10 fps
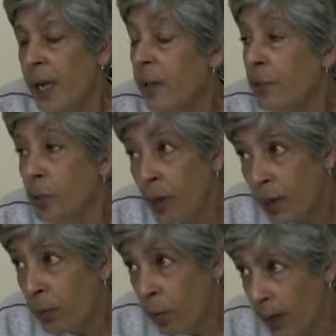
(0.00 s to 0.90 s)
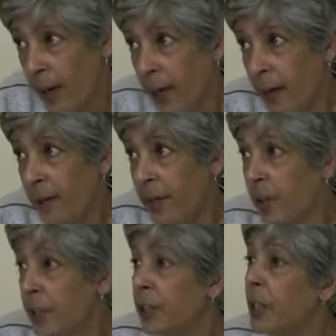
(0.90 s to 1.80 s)
He was well aware
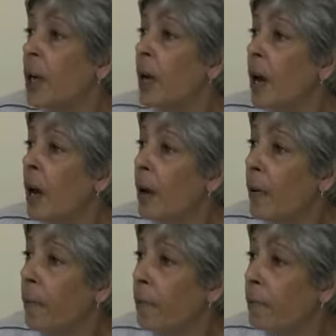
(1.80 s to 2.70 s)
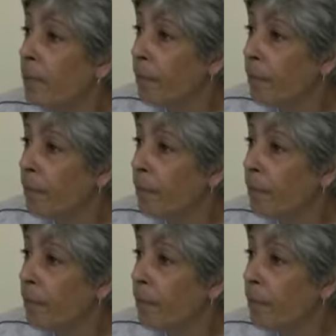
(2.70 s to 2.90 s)
that um,